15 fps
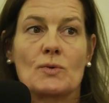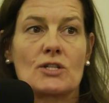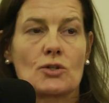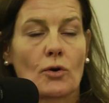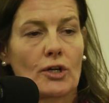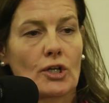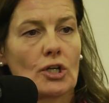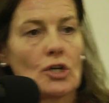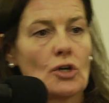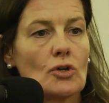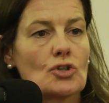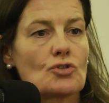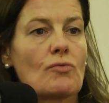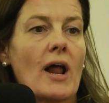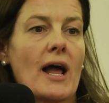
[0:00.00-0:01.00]
We saw a
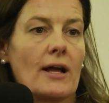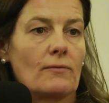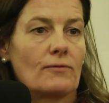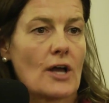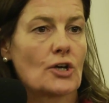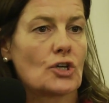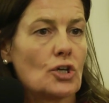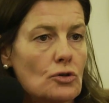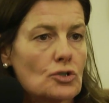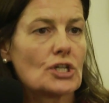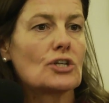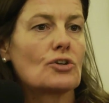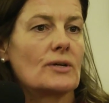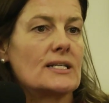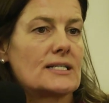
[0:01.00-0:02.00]
huge
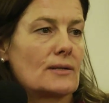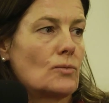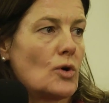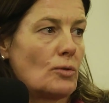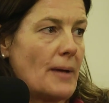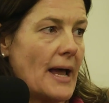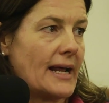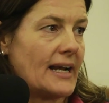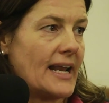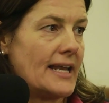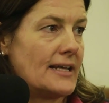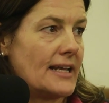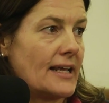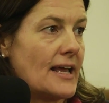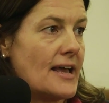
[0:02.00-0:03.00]
increase in World Bank
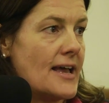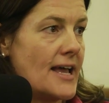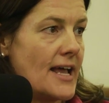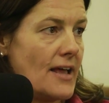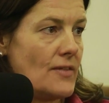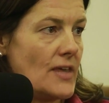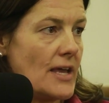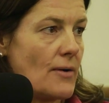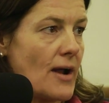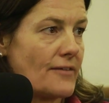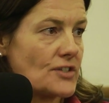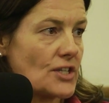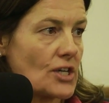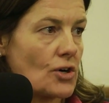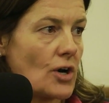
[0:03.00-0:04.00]
lending in the year
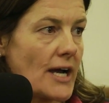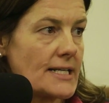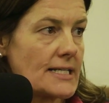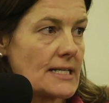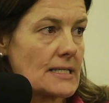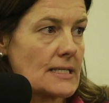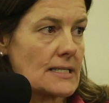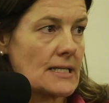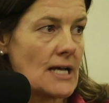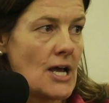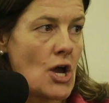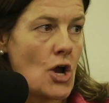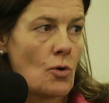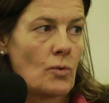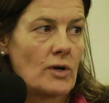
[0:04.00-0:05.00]
after the crisis,
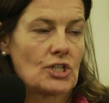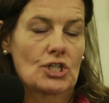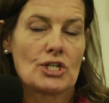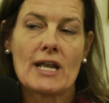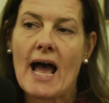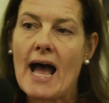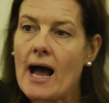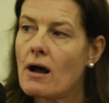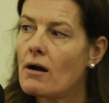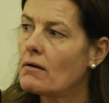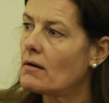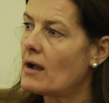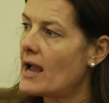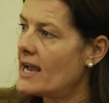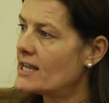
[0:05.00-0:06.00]
which
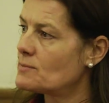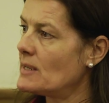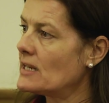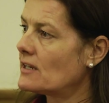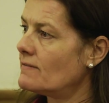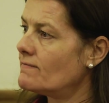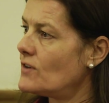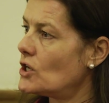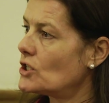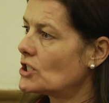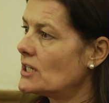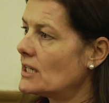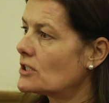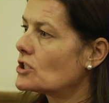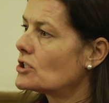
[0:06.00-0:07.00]
now has been
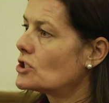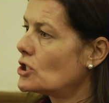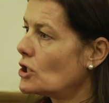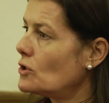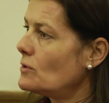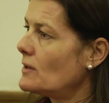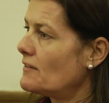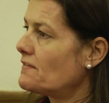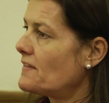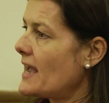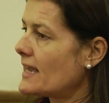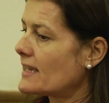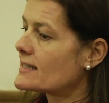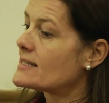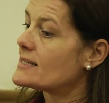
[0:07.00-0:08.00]
converted into two
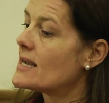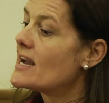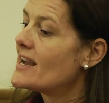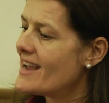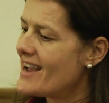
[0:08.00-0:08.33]
effects.